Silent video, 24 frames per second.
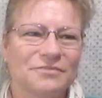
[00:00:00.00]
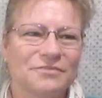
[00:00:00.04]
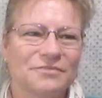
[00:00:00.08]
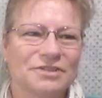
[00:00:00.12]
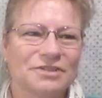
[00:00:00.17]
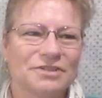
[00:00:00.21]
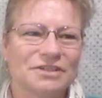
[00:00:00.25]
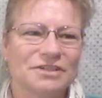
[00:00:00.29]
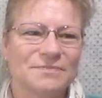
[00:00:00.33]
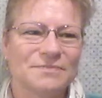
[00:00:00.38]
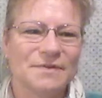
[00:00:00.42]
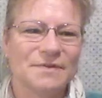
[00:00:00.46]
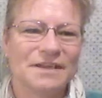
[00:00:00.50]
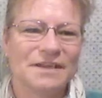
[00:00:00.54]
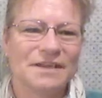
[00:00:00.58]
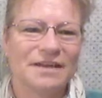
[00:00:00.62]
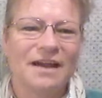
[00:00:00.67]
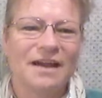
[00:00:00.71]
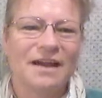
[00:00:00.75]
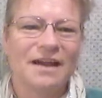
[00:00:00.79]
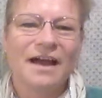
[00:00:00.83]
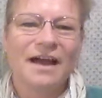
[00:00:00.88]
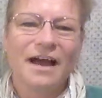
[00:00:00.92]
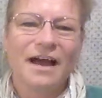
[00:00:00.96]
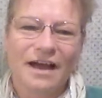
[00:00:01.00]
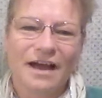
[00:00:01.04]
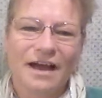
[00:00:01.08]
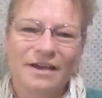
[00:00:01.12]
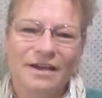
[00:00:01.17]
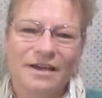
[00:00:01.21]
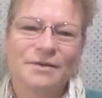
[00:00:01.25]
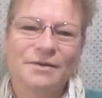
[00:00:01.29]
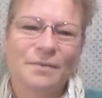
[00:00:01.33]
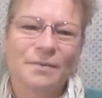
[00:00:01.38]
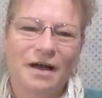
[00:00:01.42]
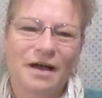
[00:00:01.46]
for just being
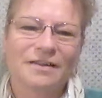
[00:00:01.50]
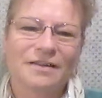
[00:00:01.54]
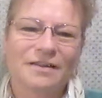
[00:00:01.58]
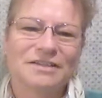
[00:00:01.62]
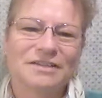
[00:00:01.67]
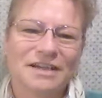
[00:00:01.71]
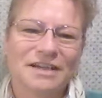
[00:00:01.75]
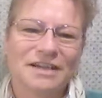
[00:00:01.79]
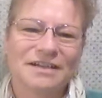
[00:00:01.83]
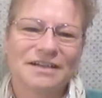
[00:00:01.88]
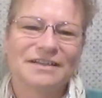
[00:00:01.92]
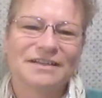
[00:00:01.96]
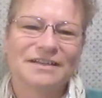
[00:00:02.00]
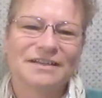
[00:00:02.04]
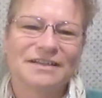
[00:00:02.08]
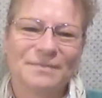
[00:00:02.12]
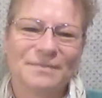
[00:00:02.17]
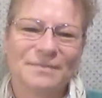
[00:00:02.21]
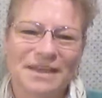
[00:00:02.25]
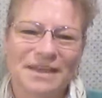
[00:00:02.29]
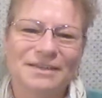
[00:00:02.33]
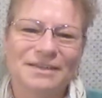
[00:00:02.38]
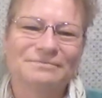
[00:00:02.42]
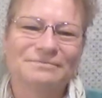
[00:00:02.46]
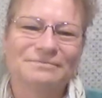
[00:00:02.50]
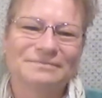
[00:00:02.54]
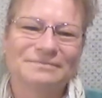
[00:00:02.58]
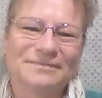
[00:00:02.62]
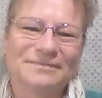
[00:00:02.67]
unapologetically me